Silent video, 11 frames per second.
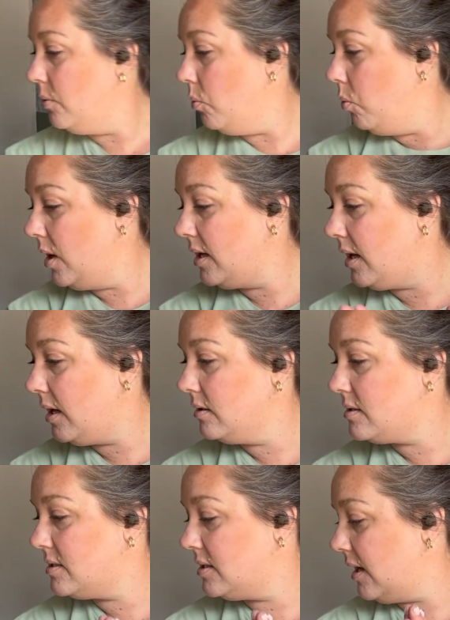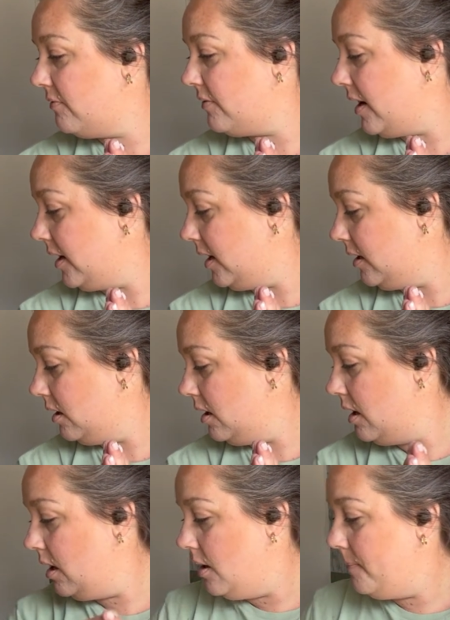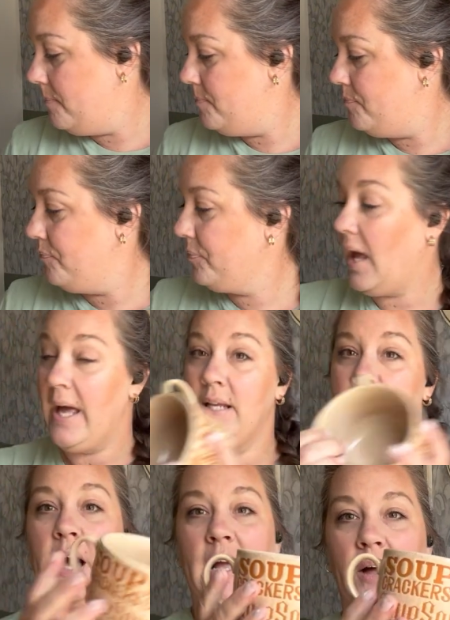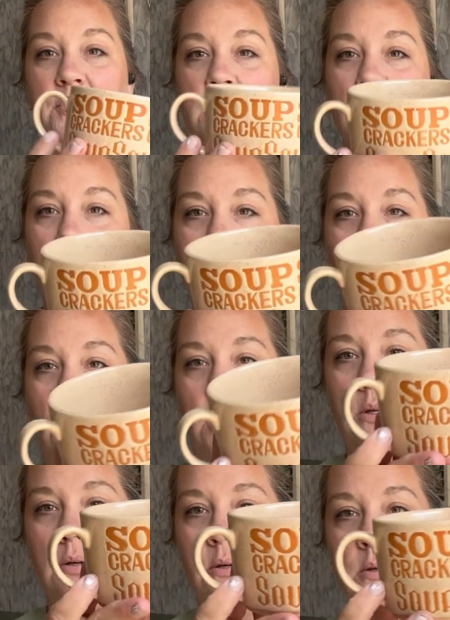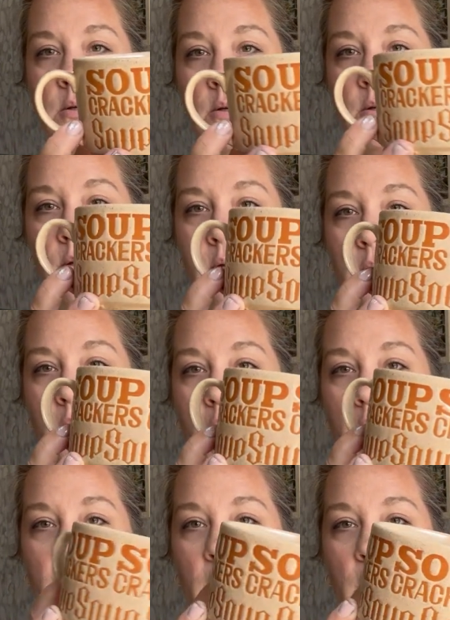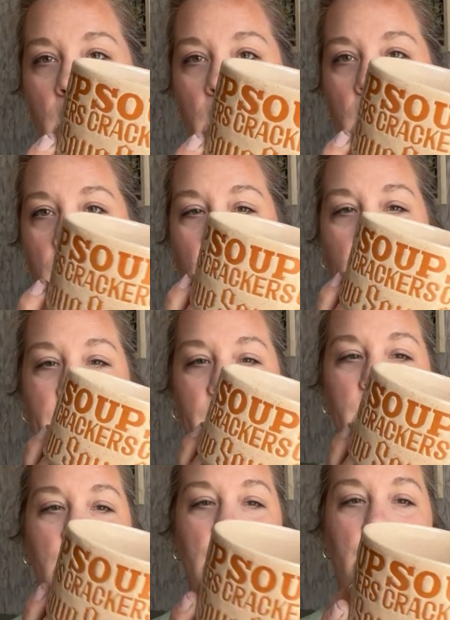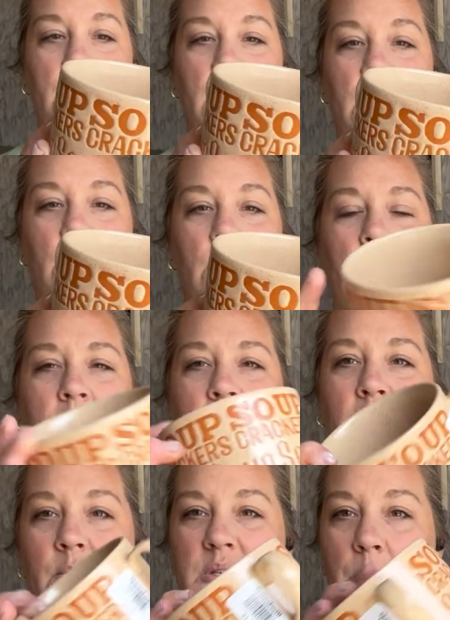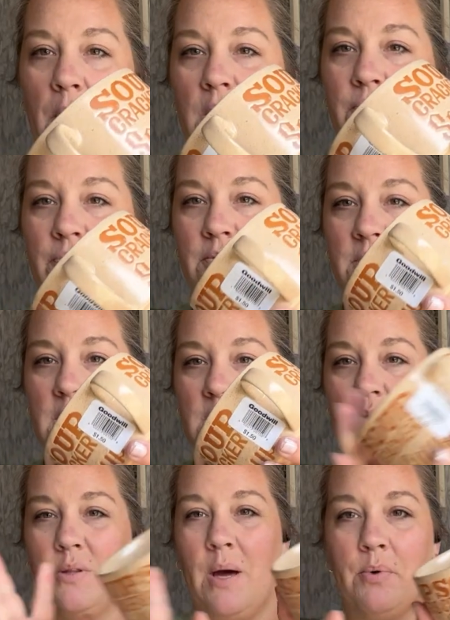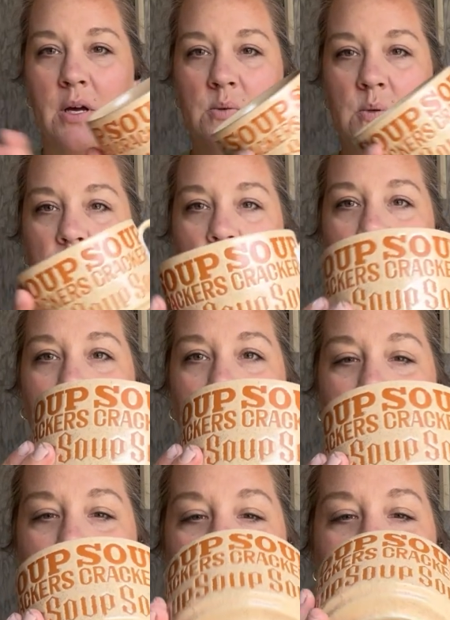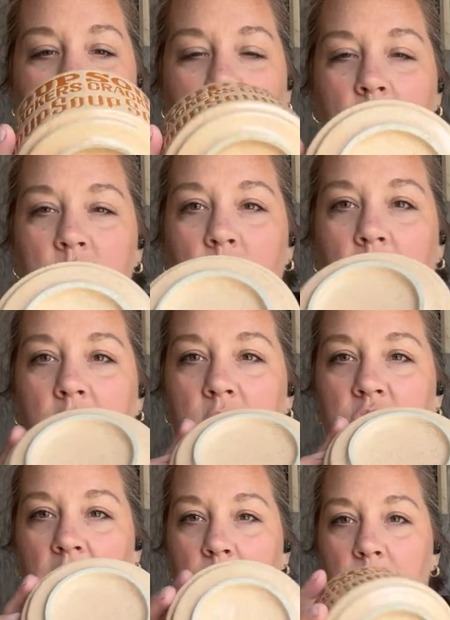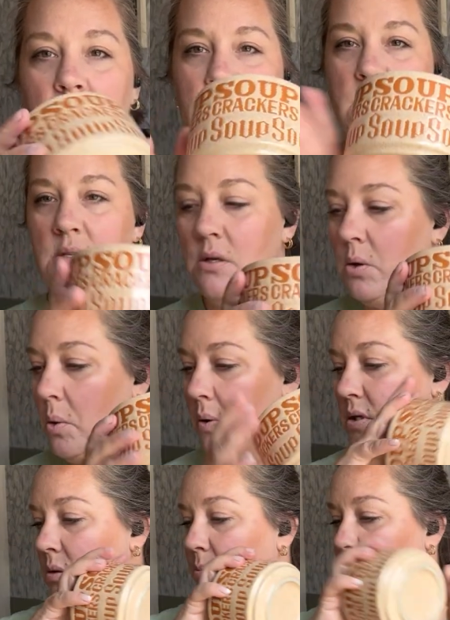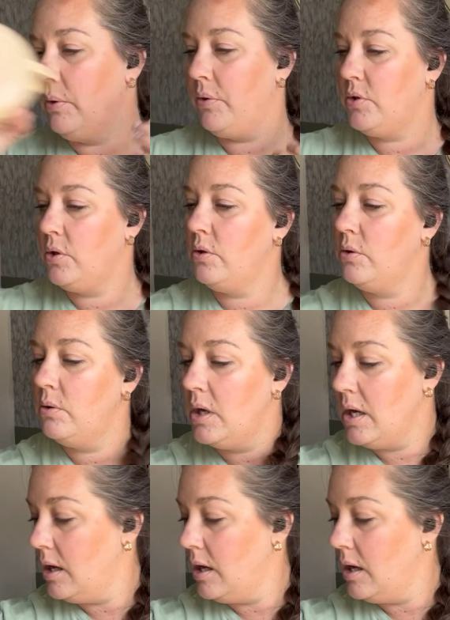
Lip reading: What else did I find? I got this soup bowl. I thought this was really cute. It was $1.50, so that price was great. I liked it. It was in really good shape. This is gonna go into the booth too.